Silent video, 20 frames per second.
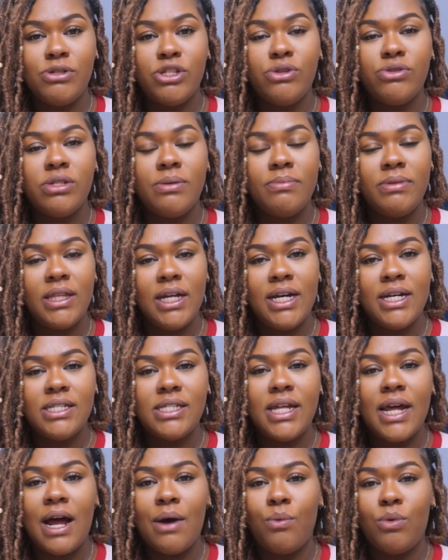So some
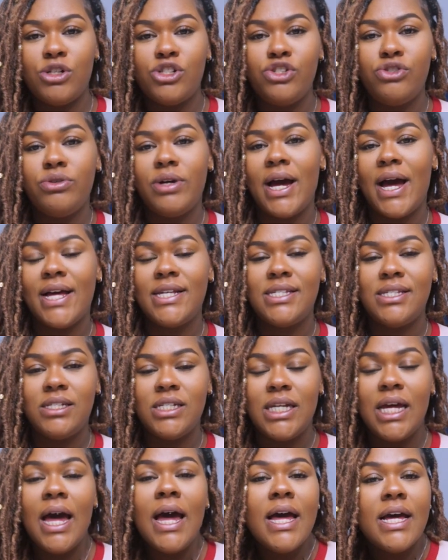things that I want you guys
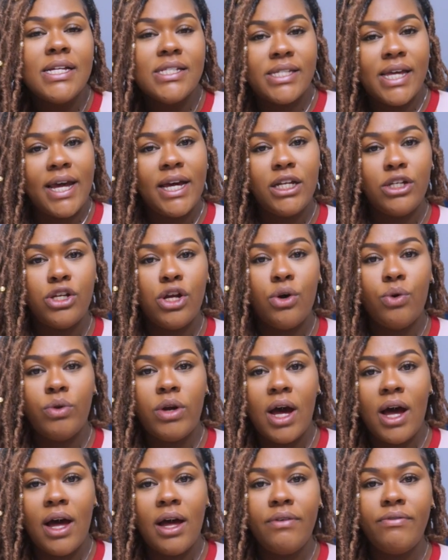to take
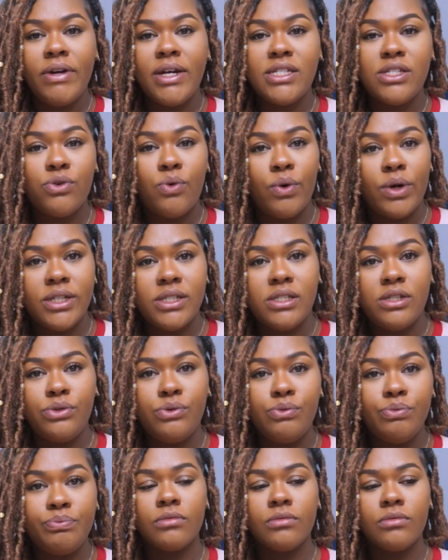note of is going
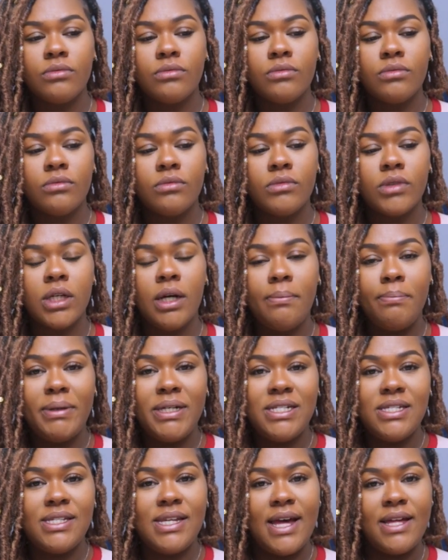to
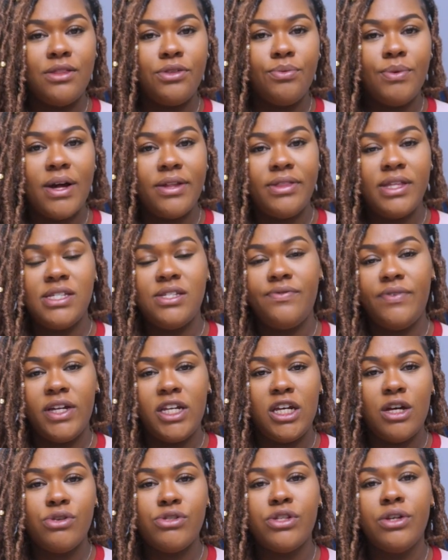be said throughout this video.